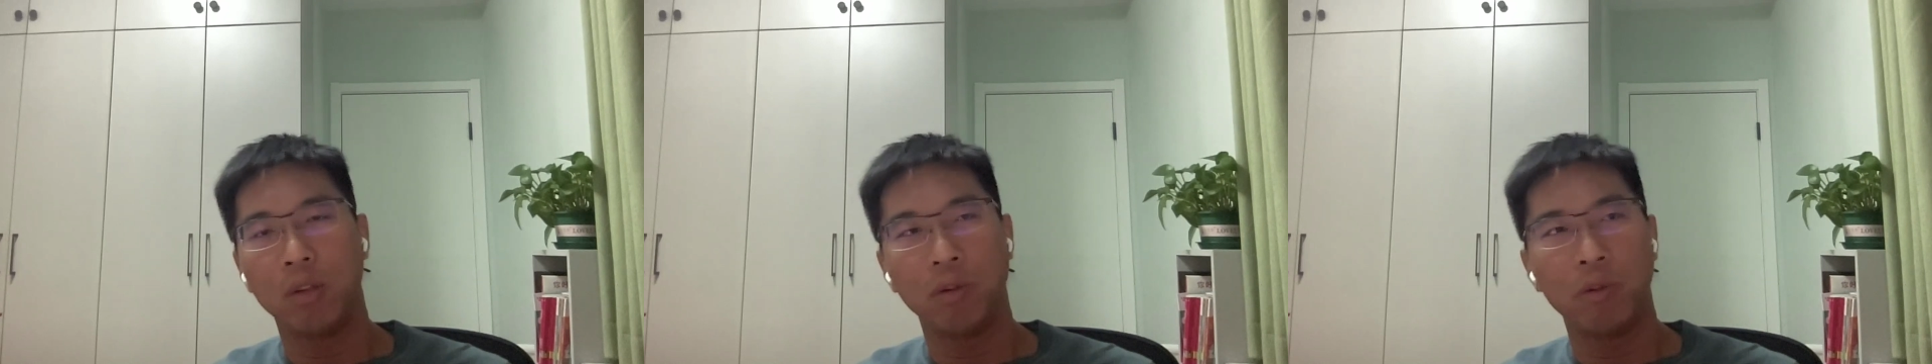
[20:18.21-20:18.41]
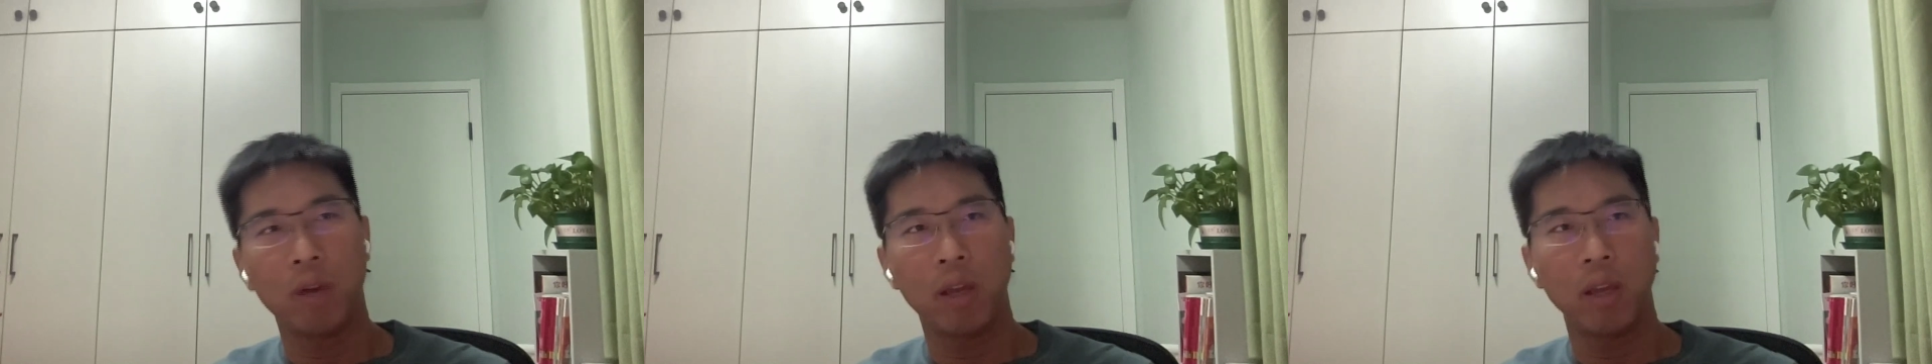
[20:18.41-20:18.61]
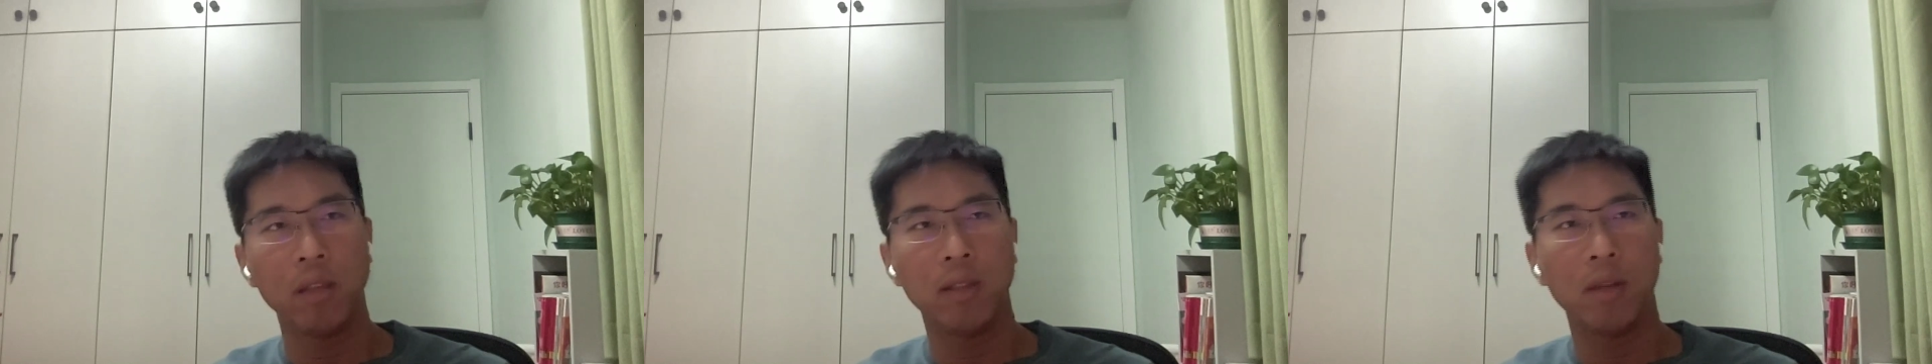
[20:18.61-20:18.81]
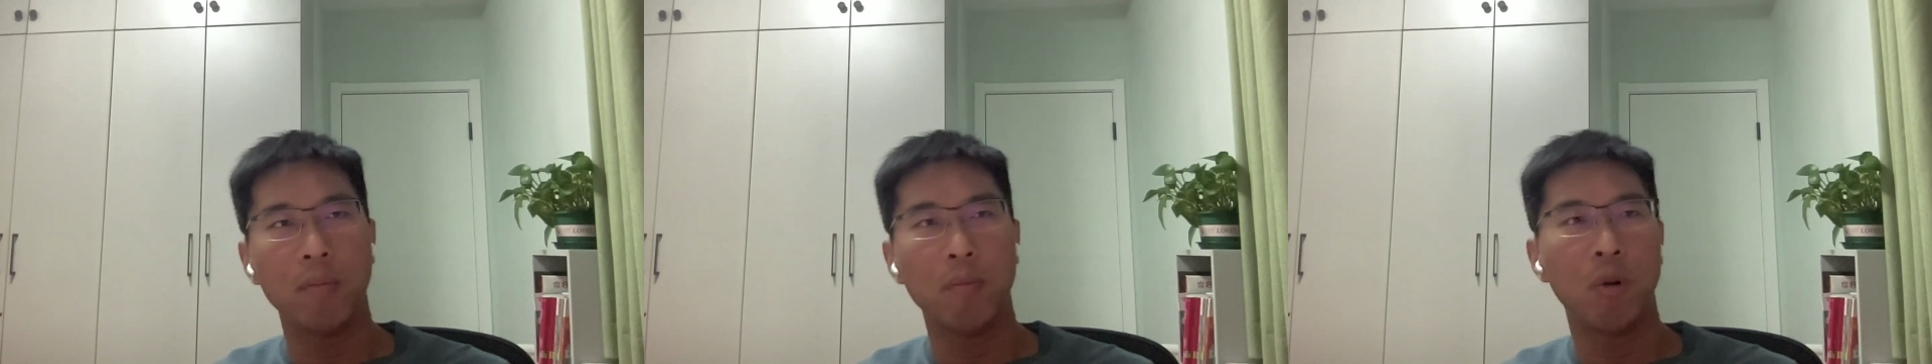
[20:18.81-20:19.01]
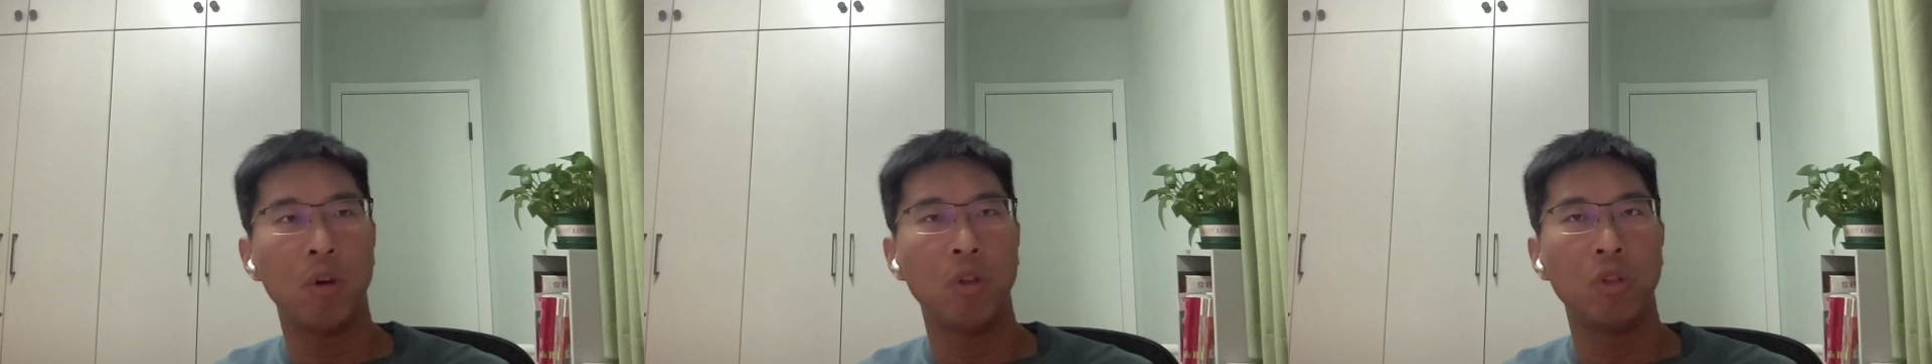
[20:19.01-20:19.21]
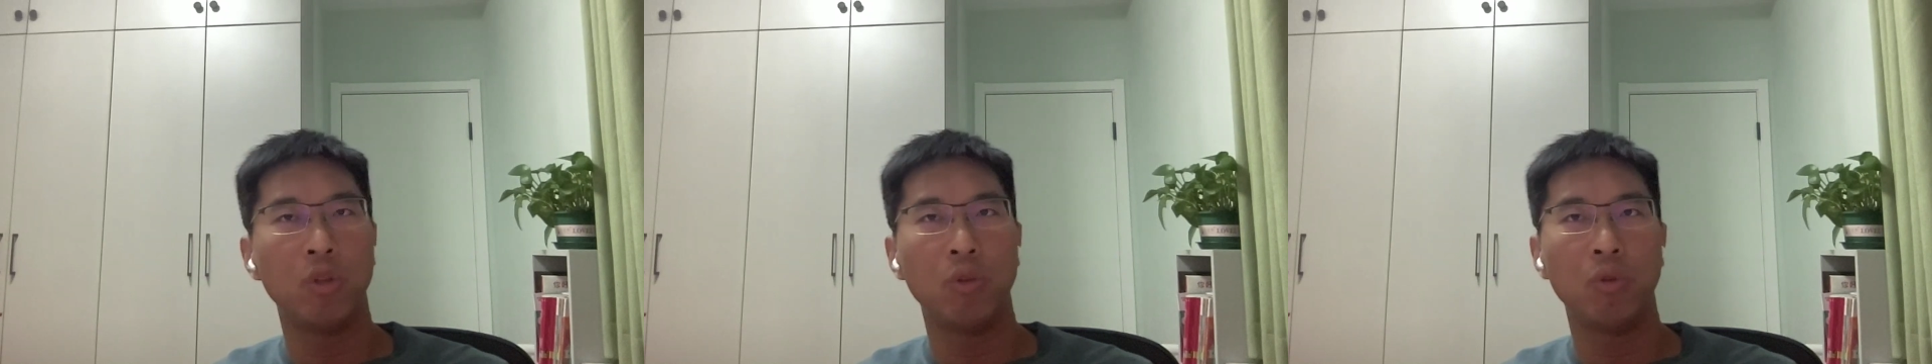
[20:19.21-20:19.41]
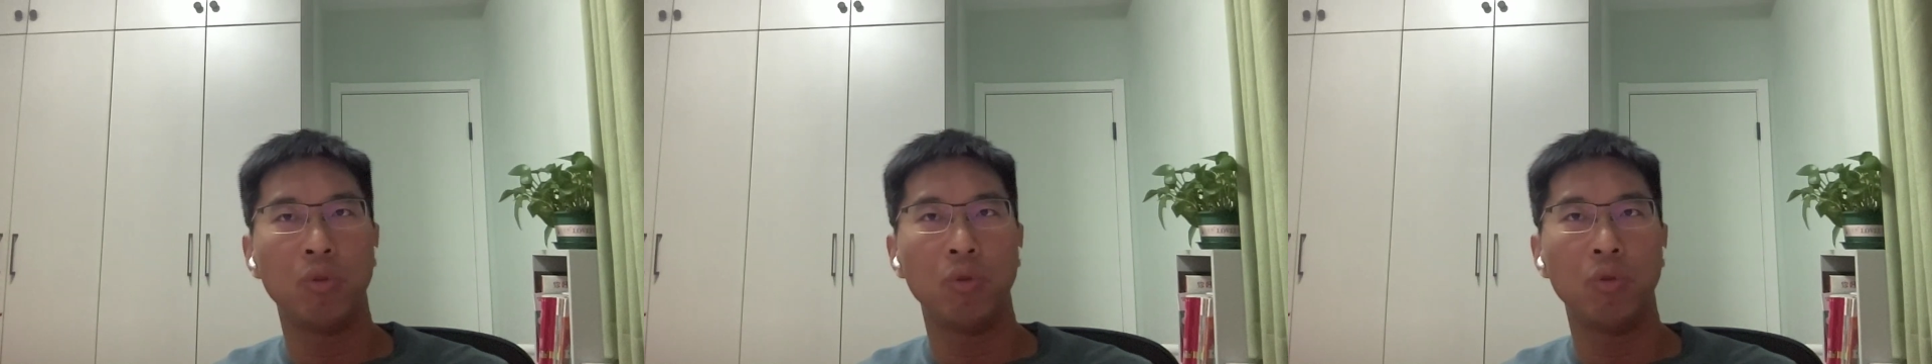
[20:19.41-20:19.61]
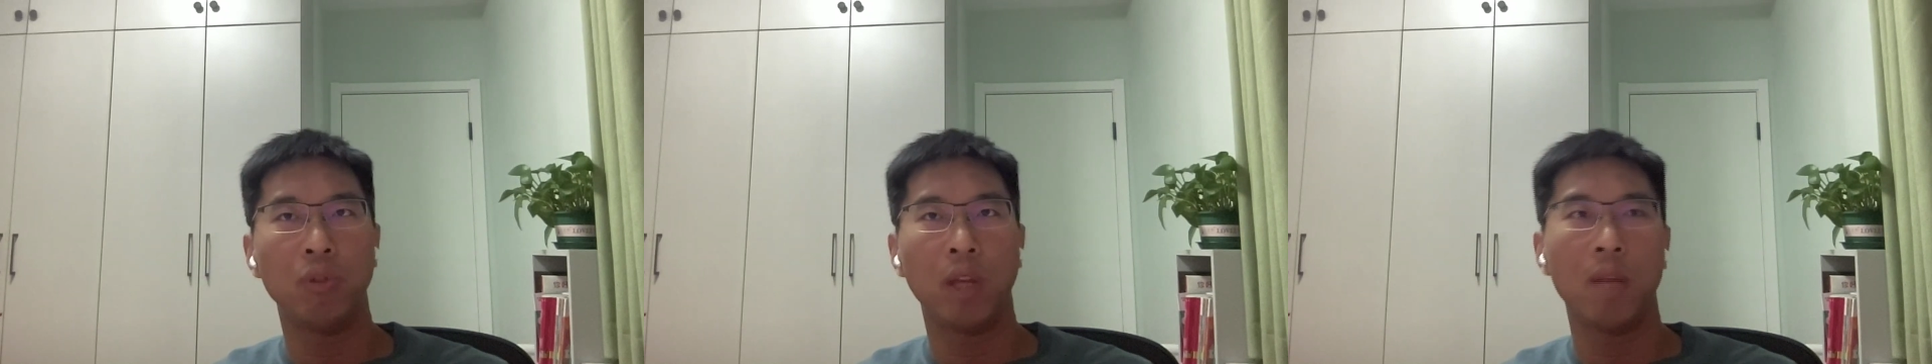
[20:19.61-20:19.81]
You can easily merge
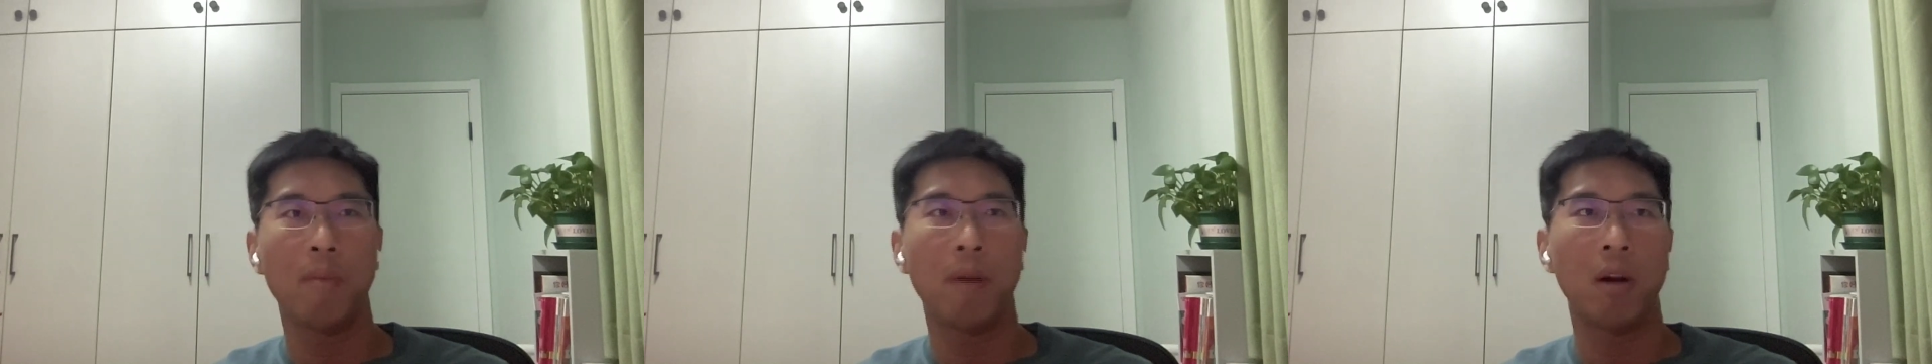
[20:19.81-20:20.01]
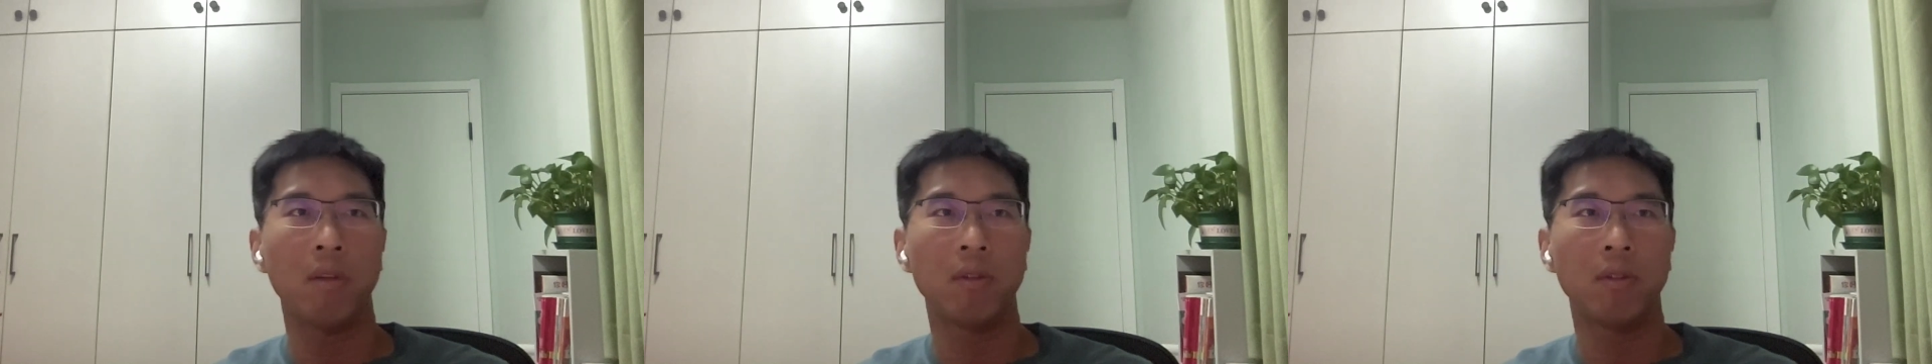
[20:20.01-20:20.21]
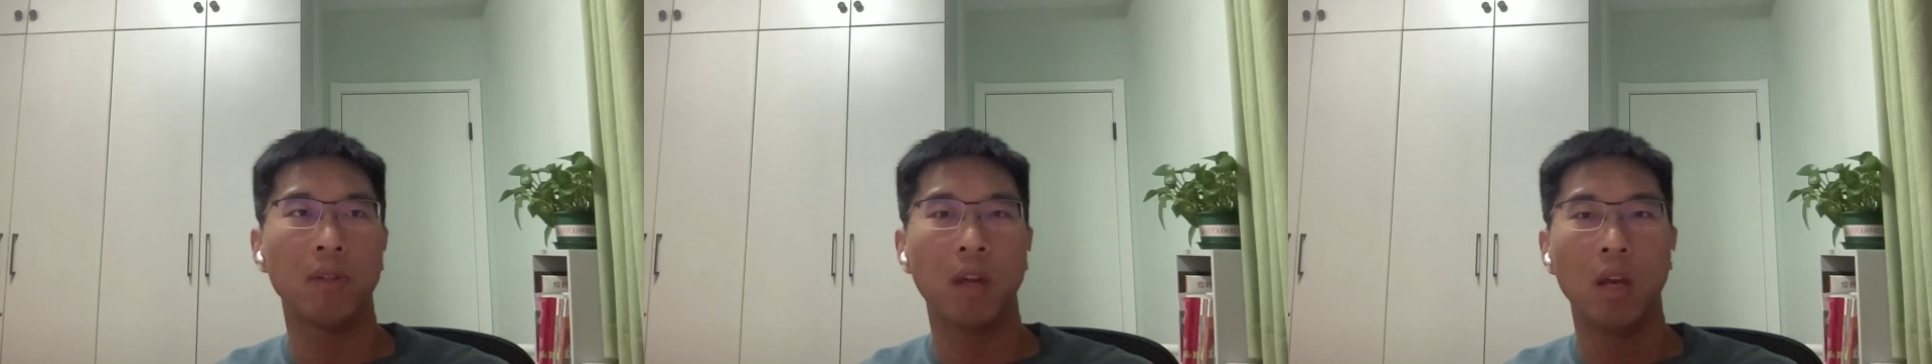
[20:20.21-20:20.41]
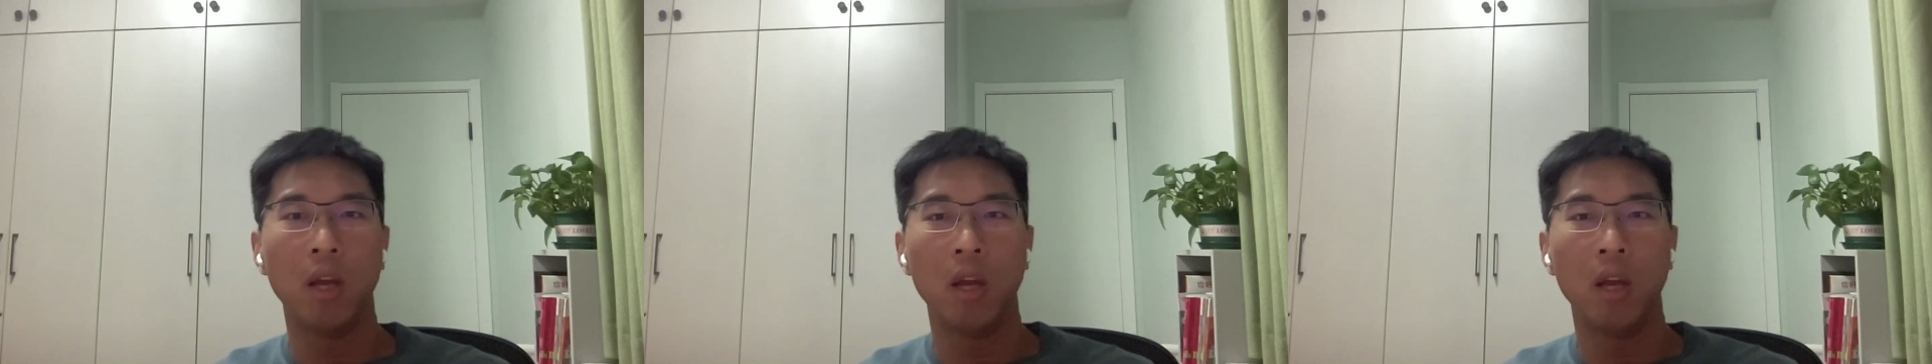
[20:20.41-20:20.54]
two data bars.